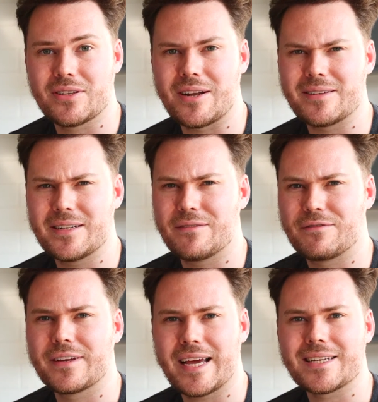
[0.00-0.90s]
that I didn't
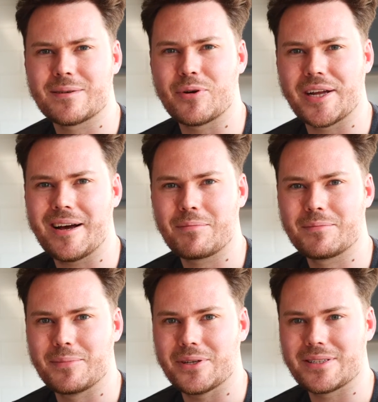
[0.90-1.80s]
forget to bring
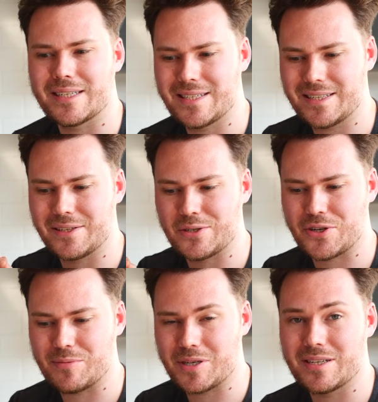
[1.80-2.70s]
up, but it's in the description.